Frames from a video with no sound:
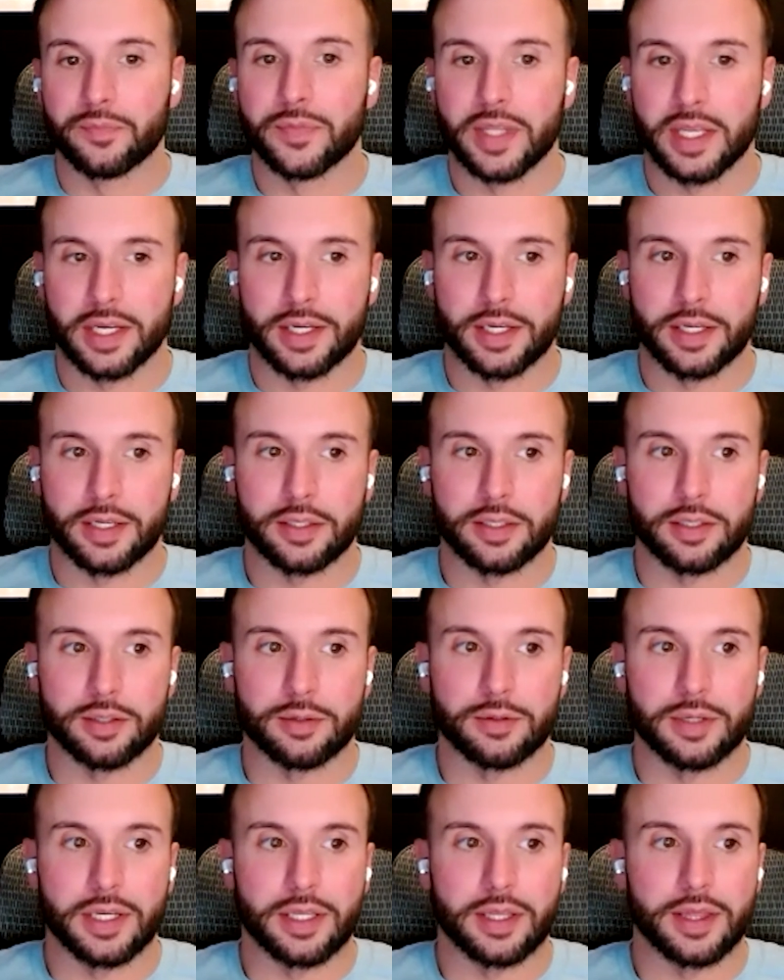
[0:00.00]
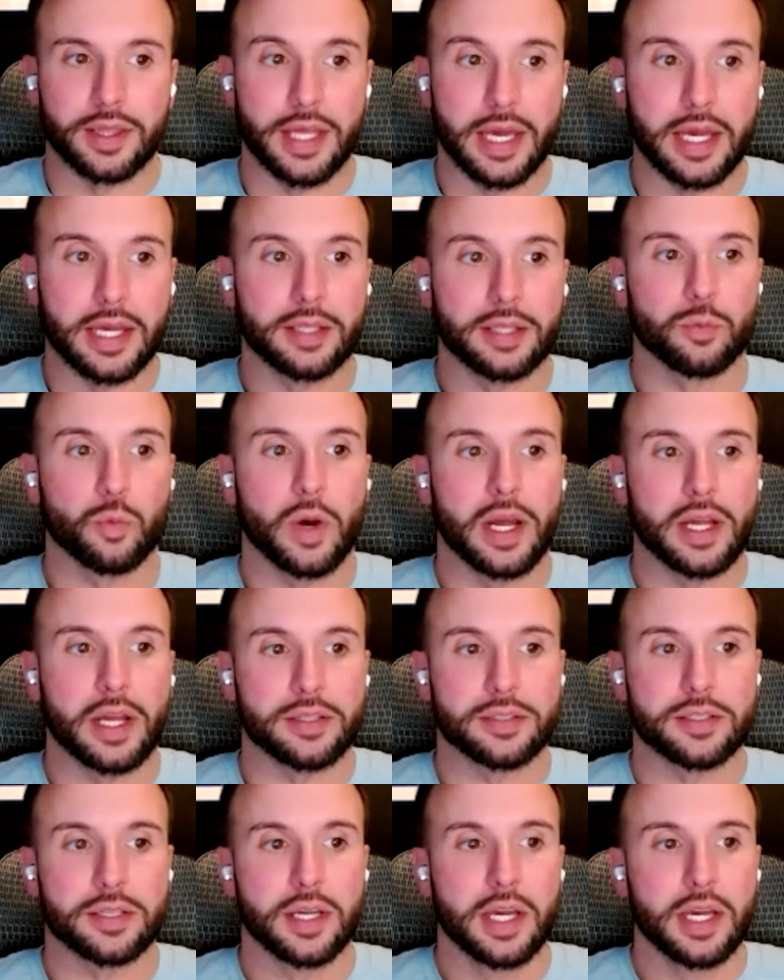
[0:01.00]
You had then
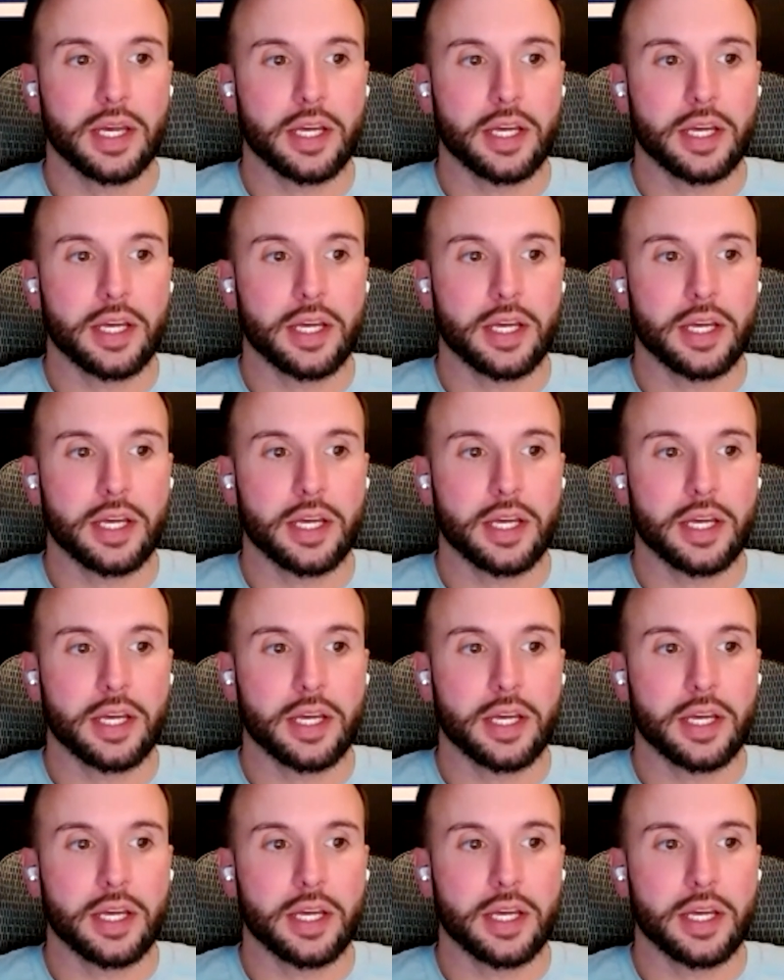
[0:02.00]
went